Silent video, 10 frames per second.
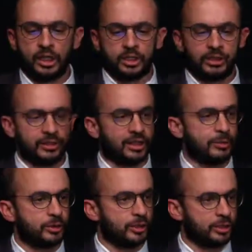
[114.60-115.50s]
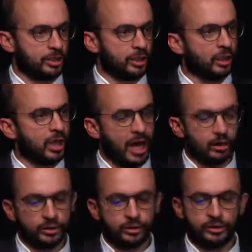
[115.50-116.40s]
that capture and single
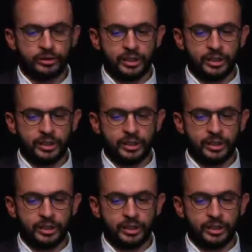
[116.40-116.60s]
out